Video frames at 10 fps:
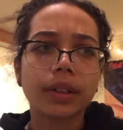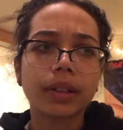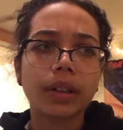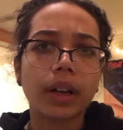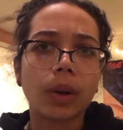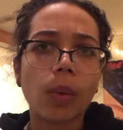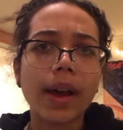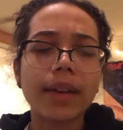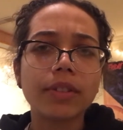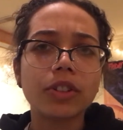why
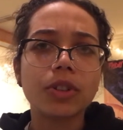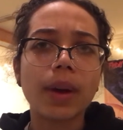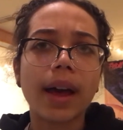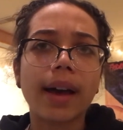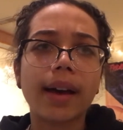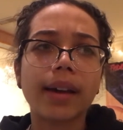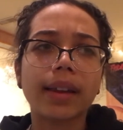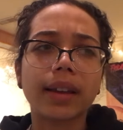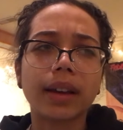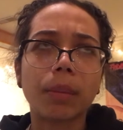haven't you had
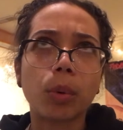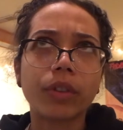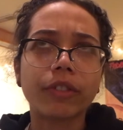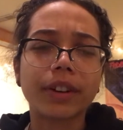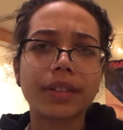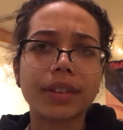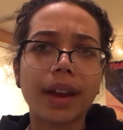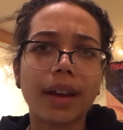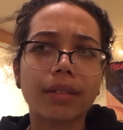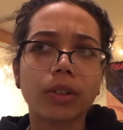like a boyfriend
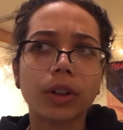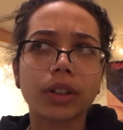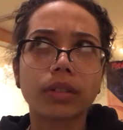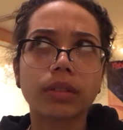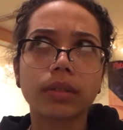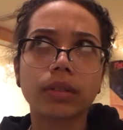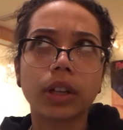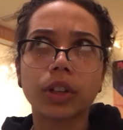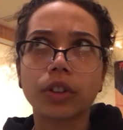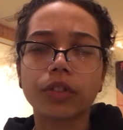yet, or a
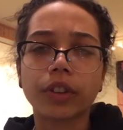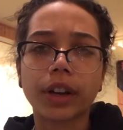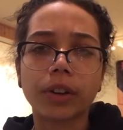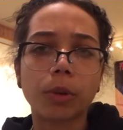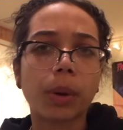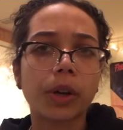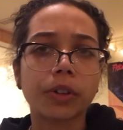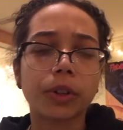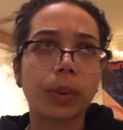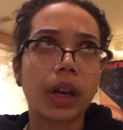girlfriend or a
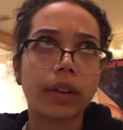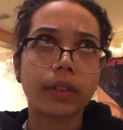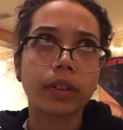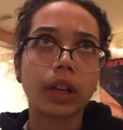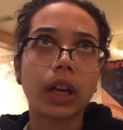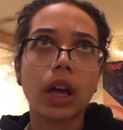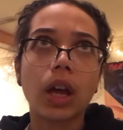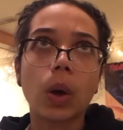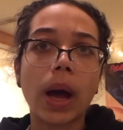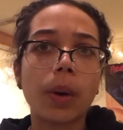partner or whatever? Like,
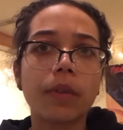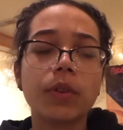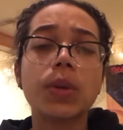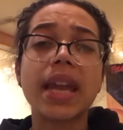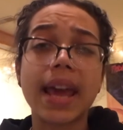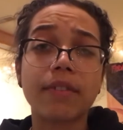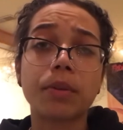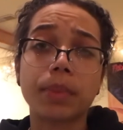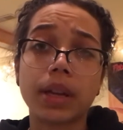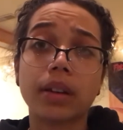how have you never
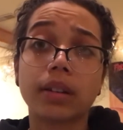been